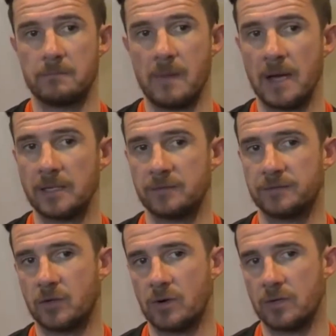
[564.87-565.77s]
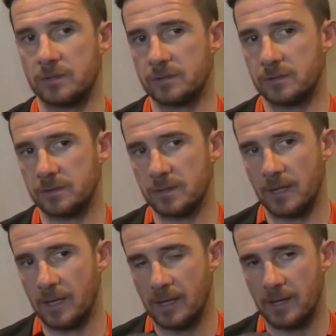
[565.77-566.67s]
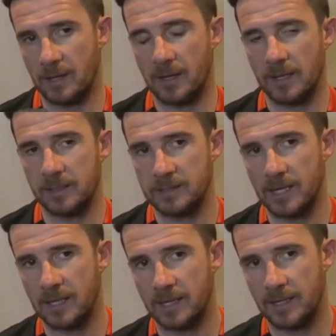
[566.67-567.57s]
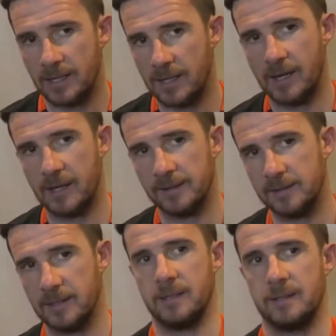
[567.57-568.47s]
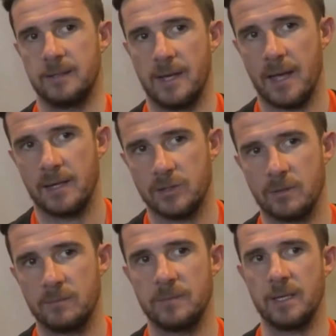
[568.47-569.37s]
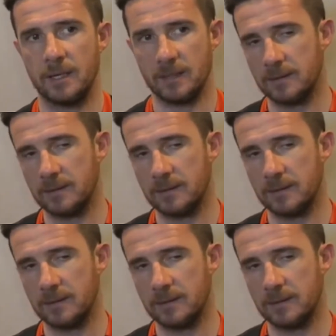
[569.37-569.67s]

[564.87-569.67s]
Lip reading: Massive, because he's a leader, and he's somebody